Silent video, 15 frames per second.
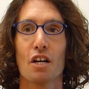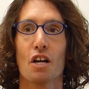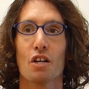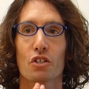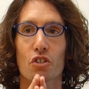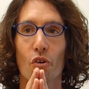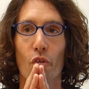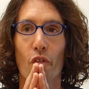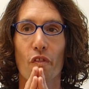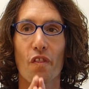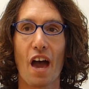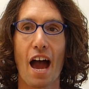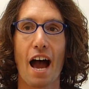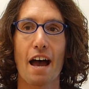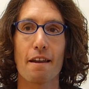So
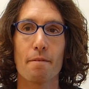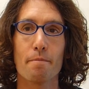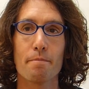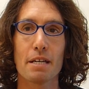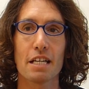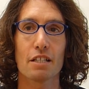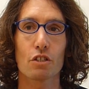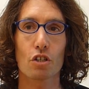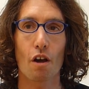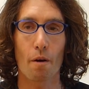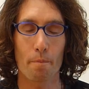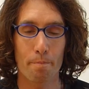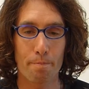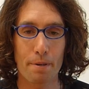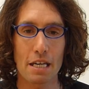that means
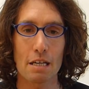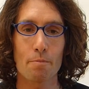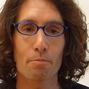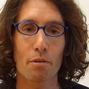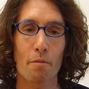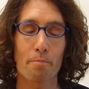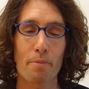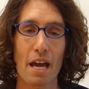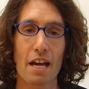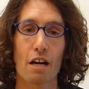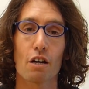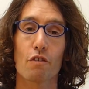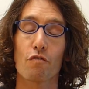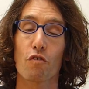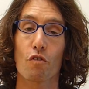be
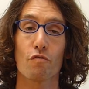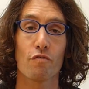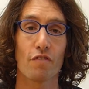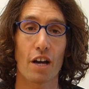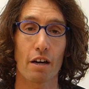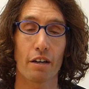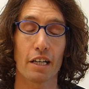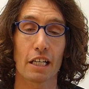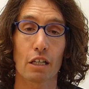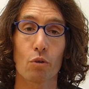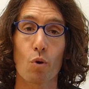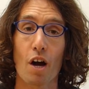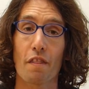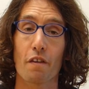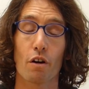prepared for varying
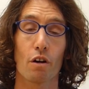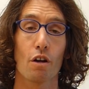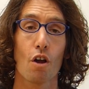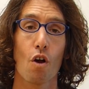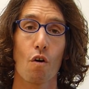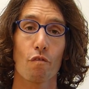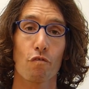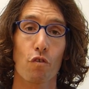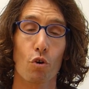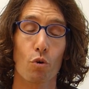weather, for